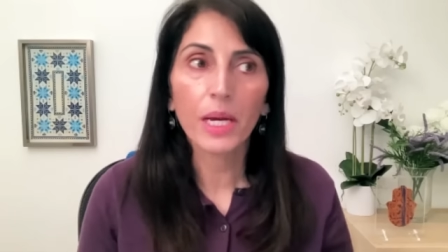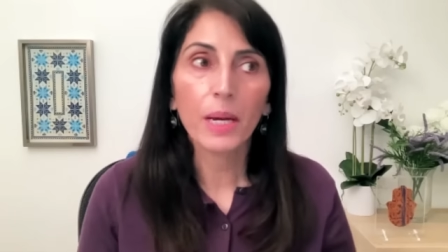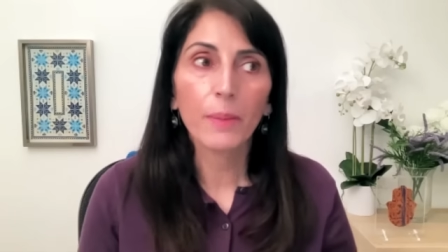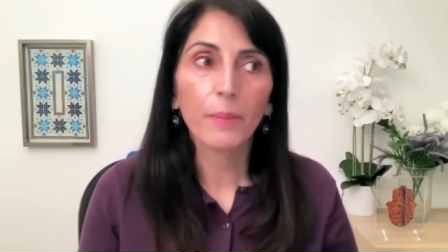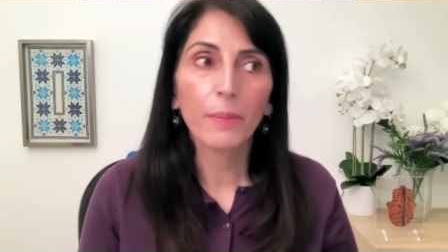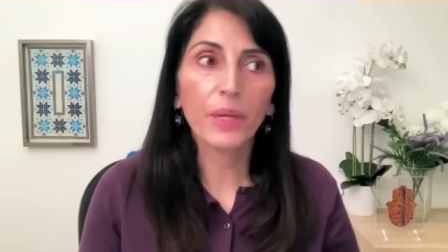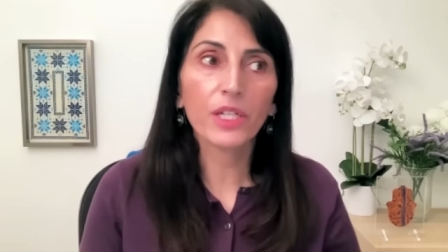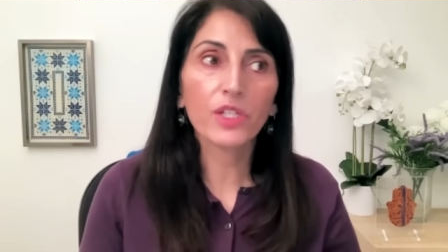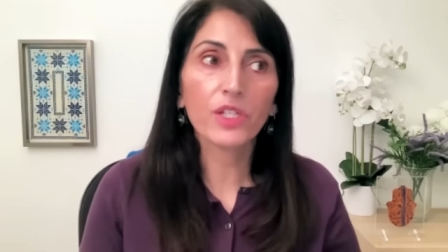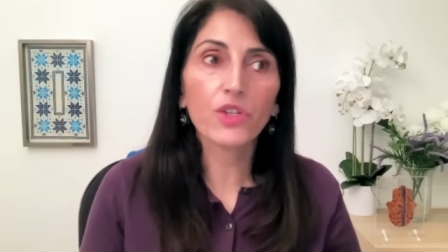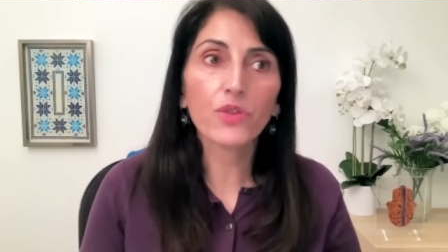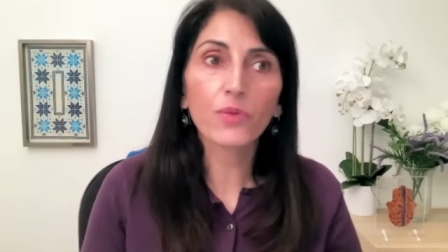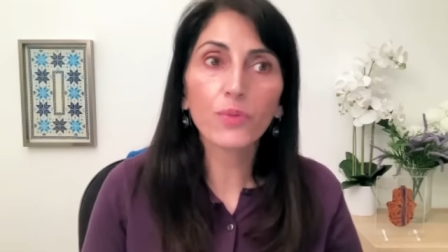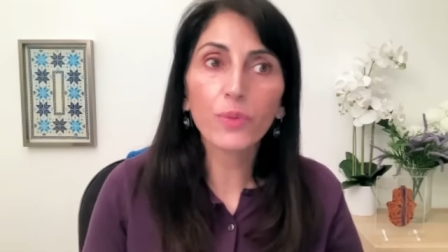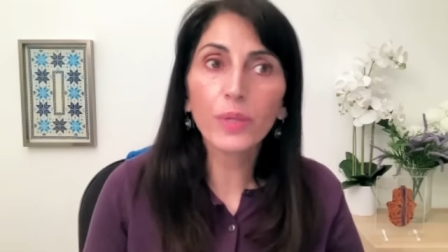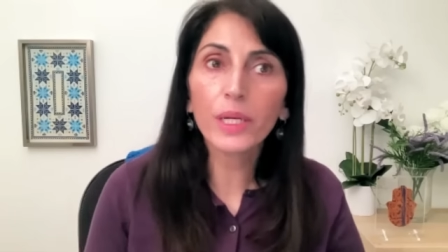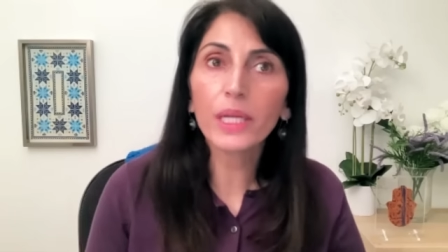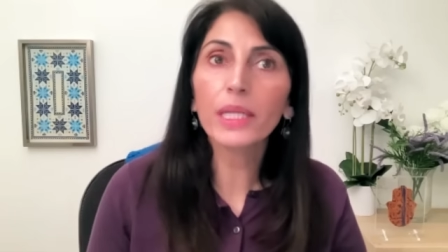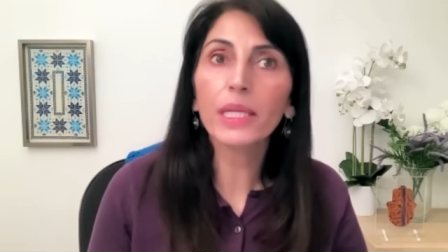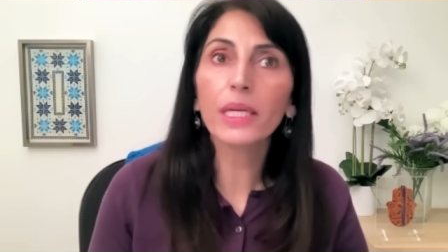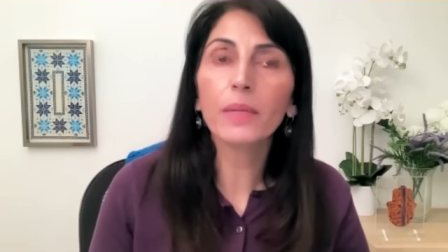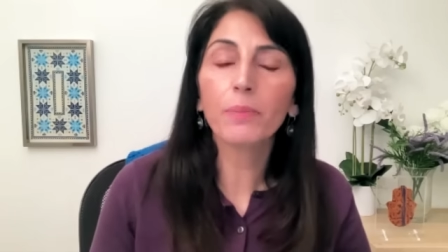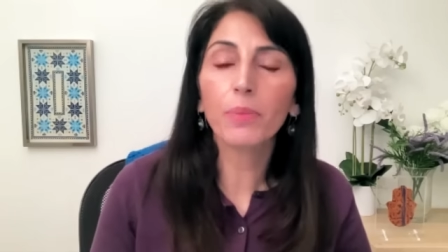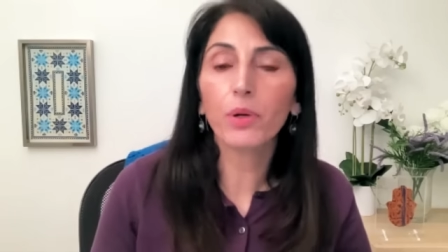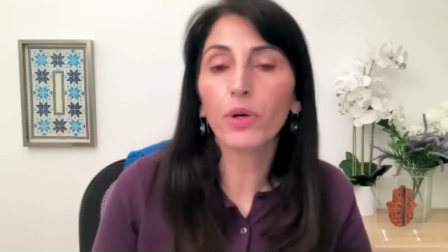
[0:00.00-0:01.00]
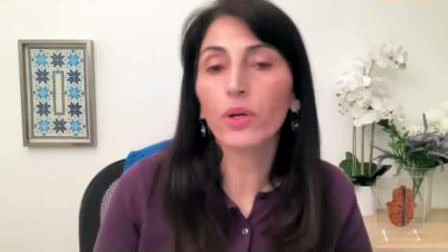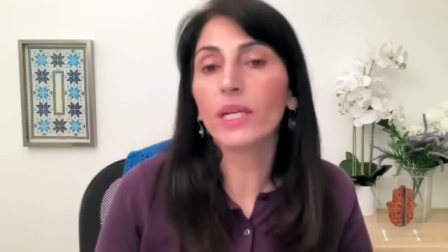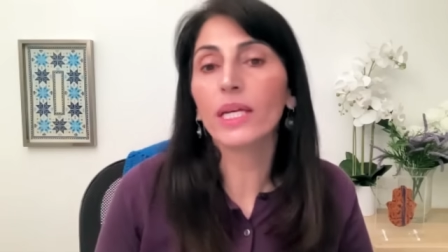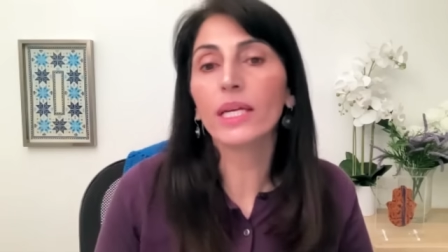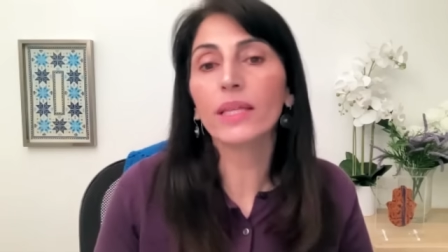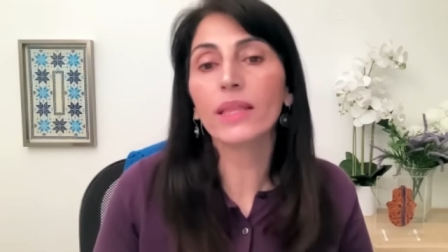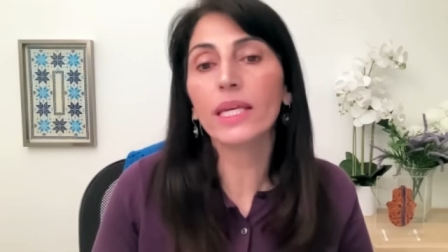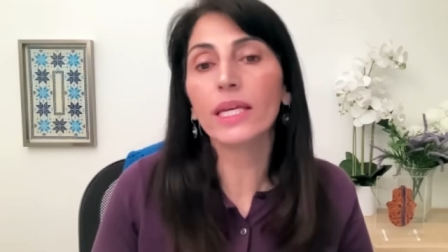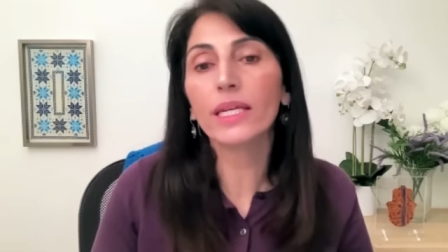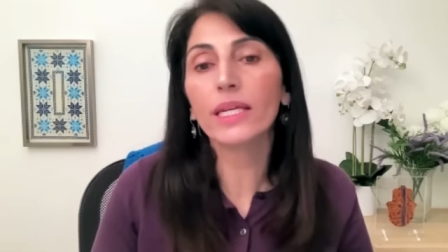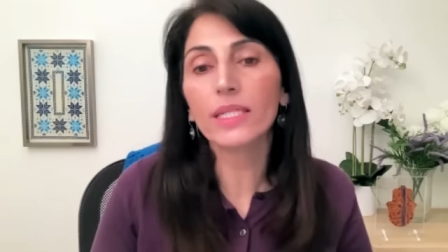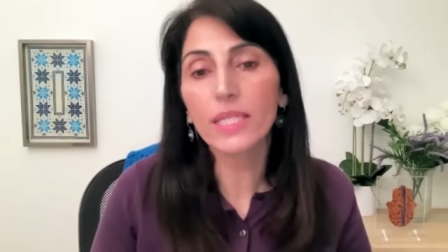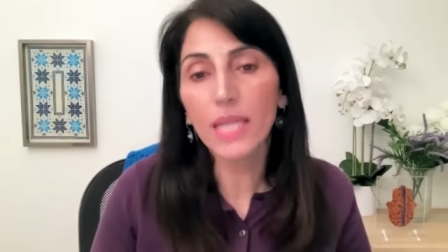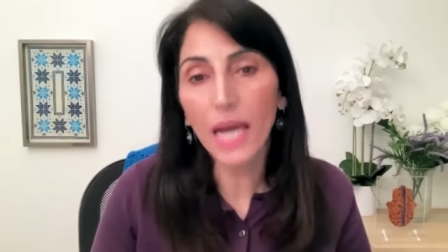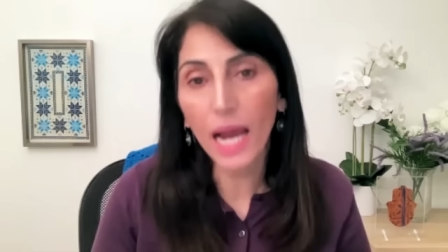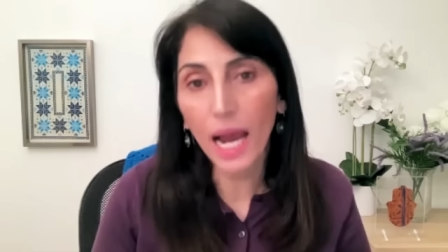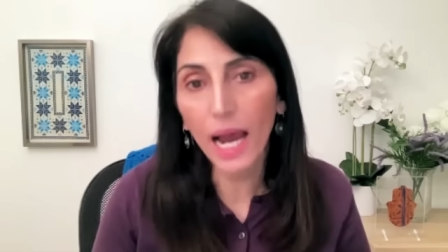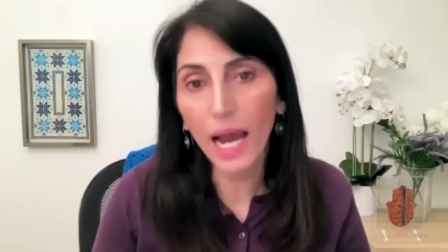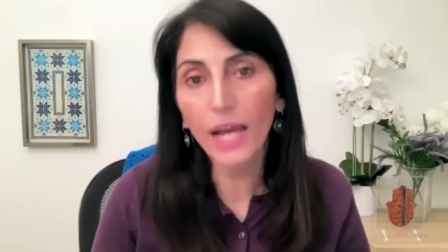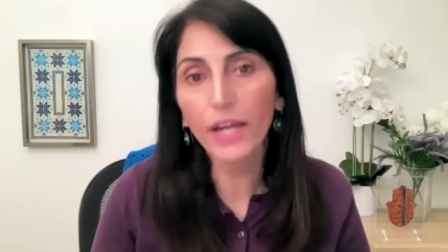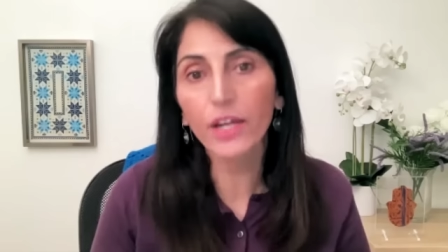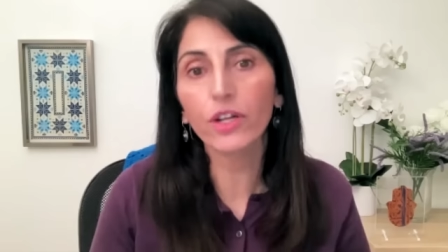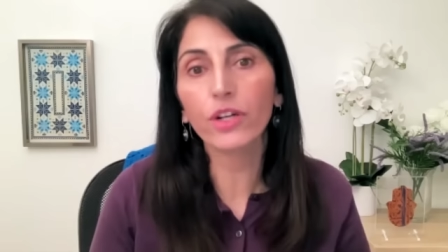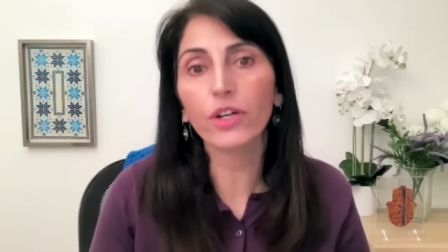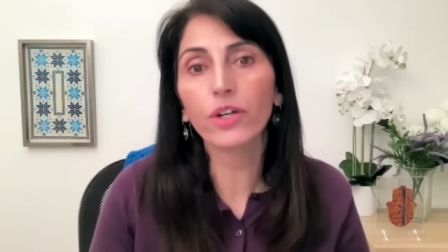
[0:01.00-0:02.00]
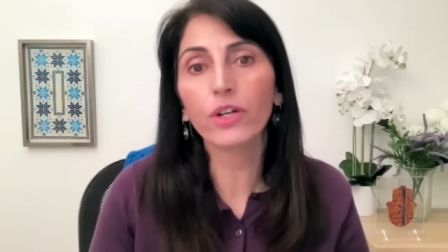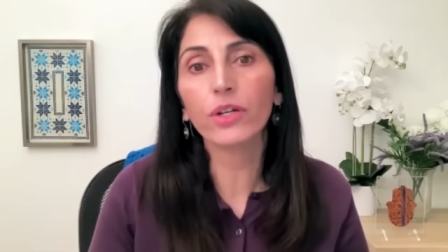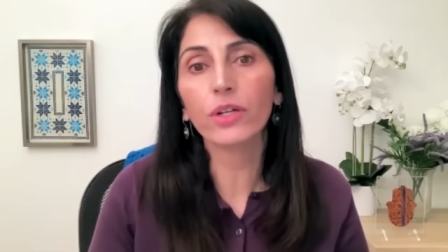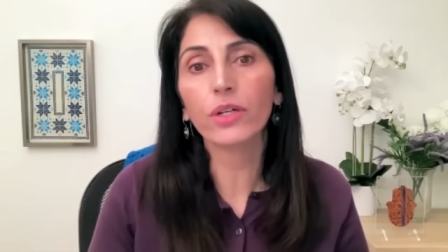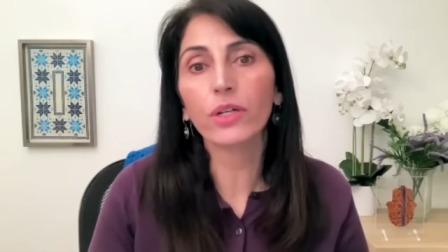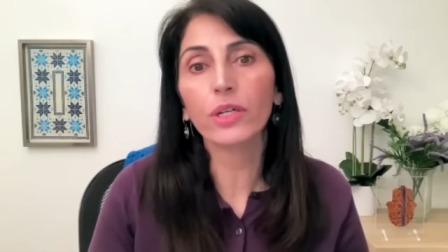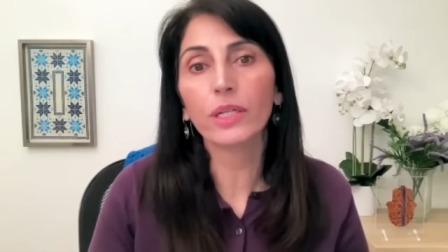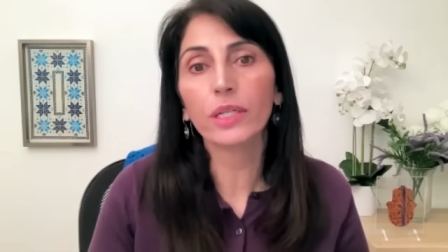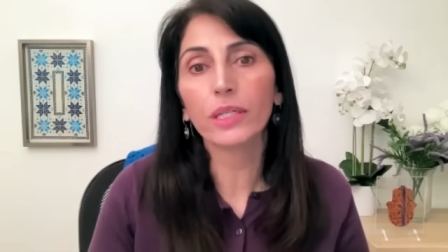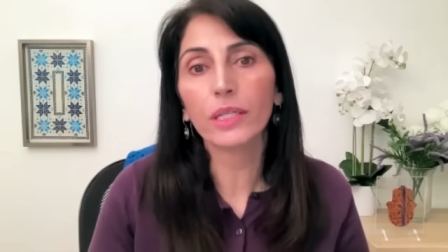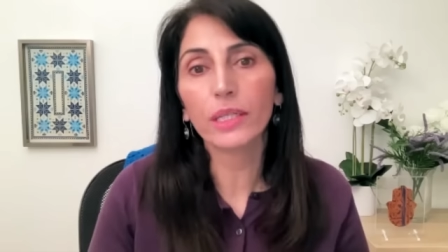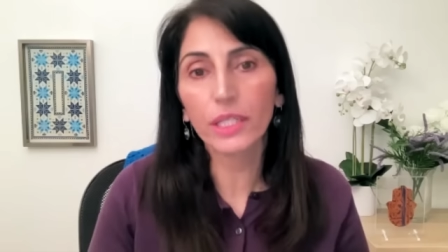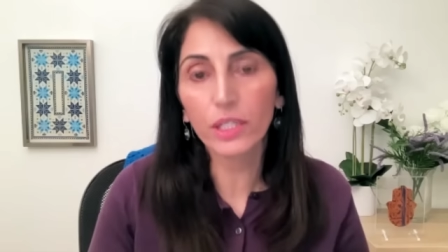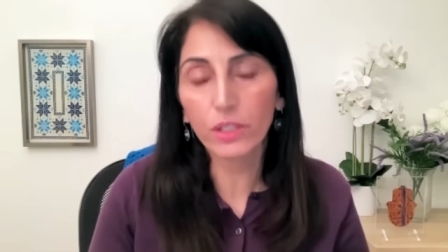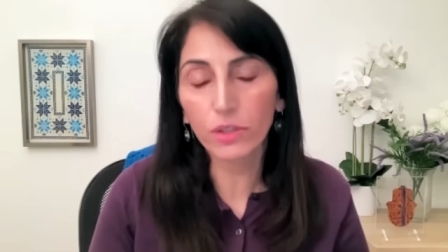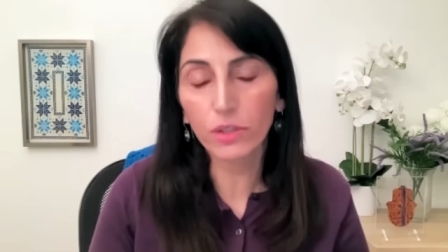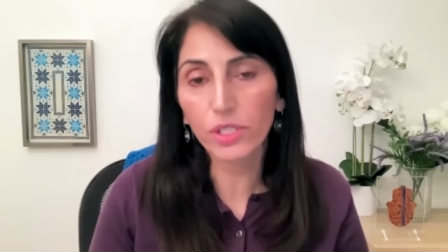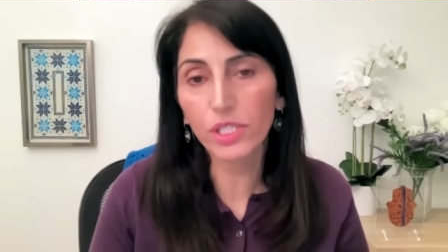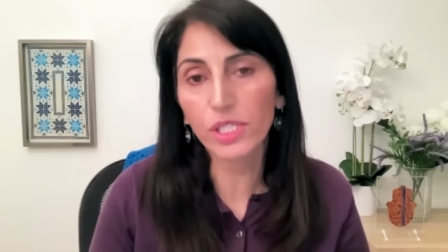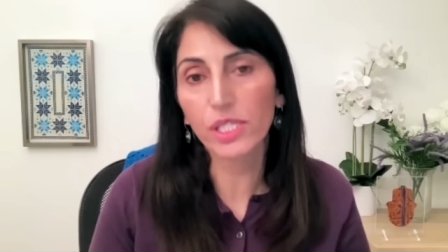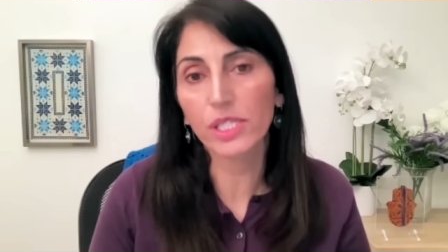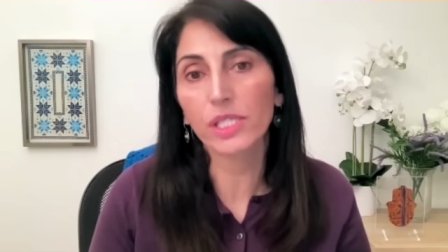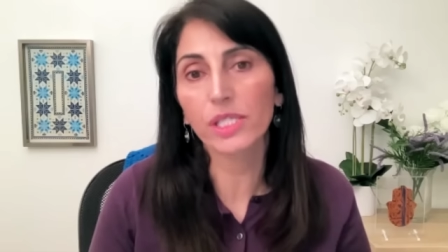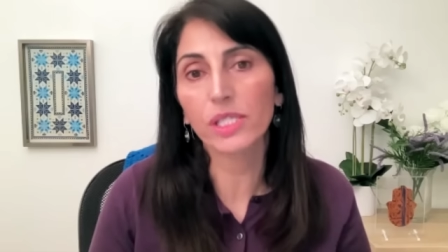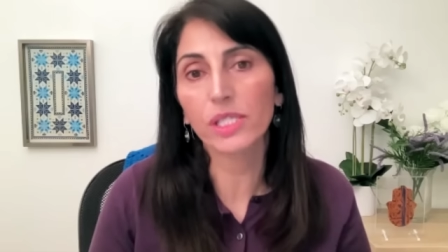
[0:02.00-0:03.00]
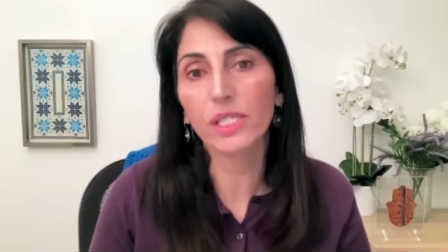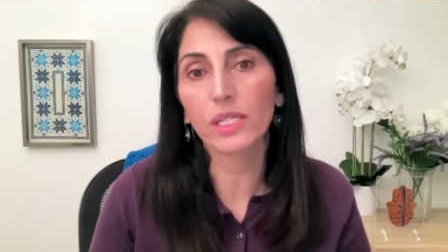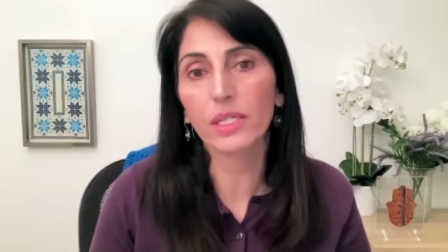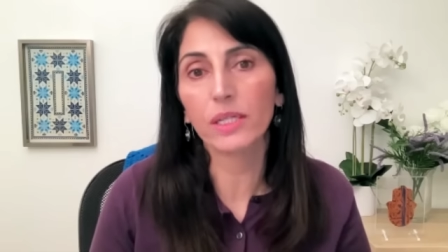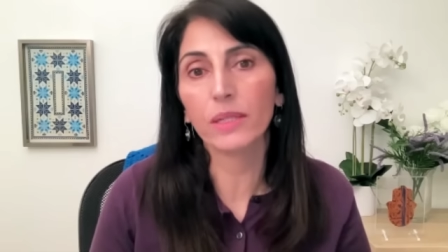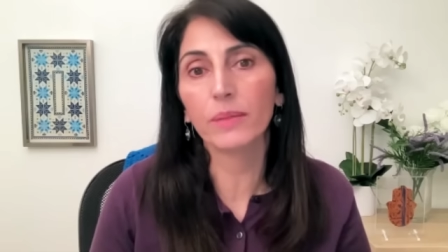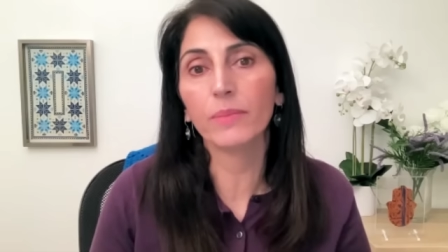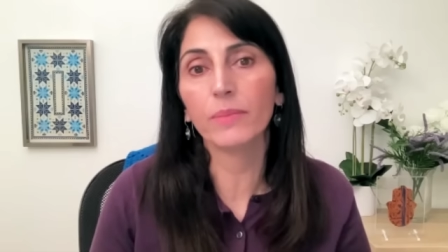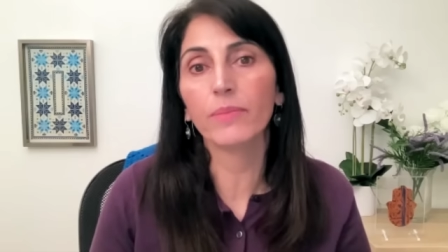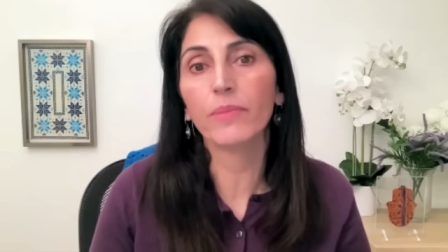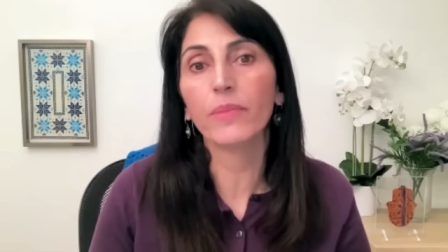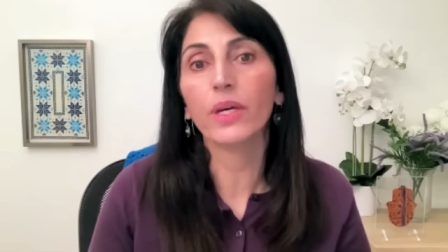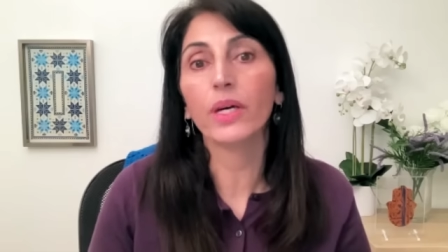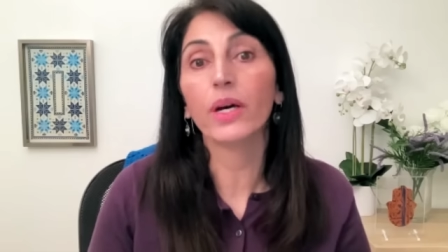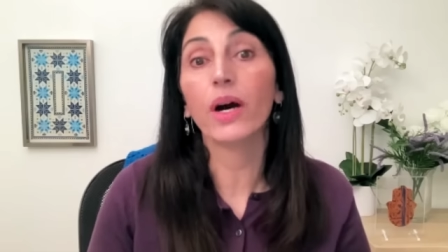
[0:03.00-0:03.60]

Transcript: but it's really putting the entire legal system